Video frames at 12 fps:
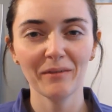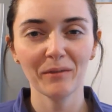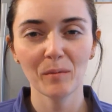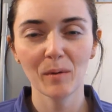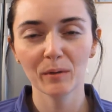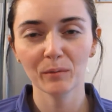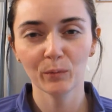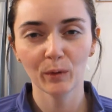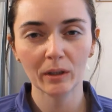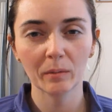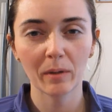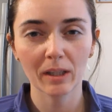everyone,
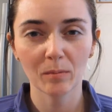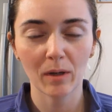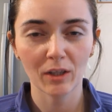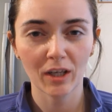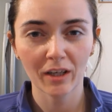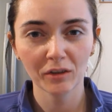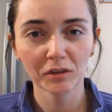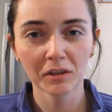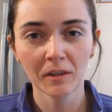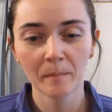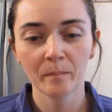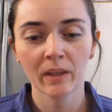welcome back to my channel.
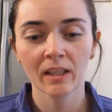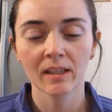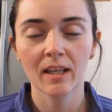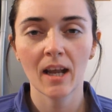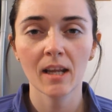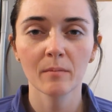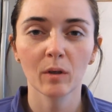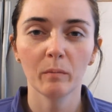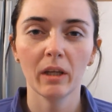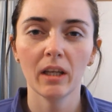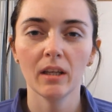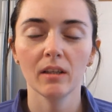Today I'm going
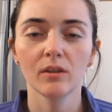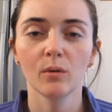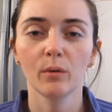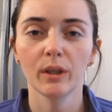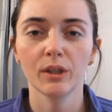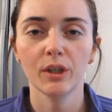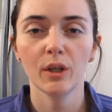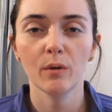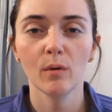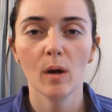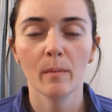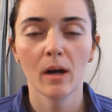to be talking to
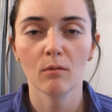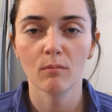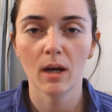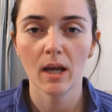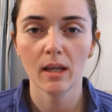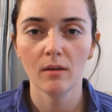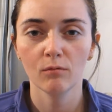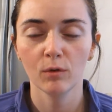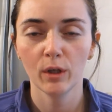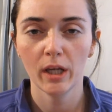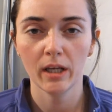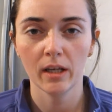you about my
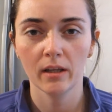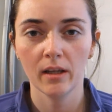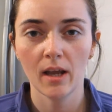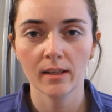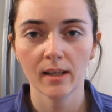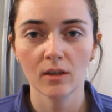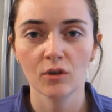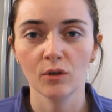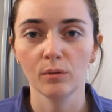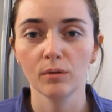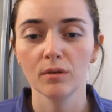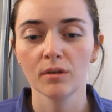running
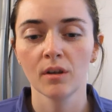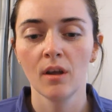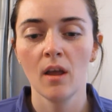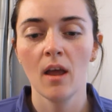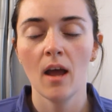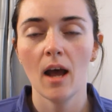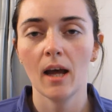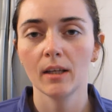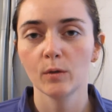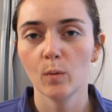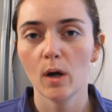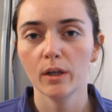essentials
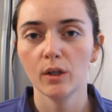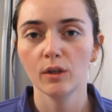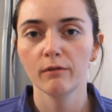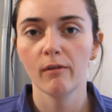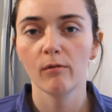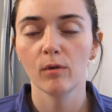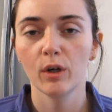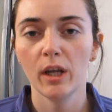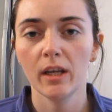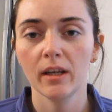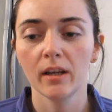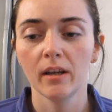and what I use for
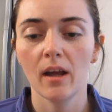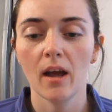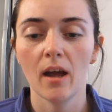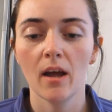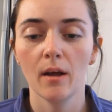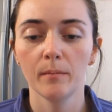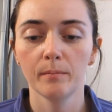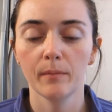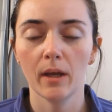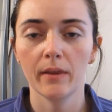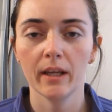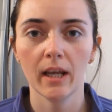running,
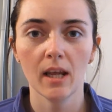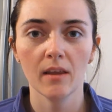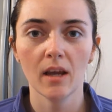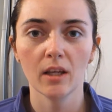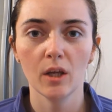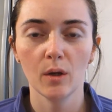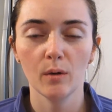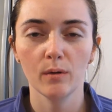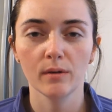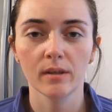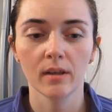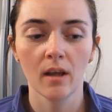the gear that I
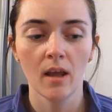use,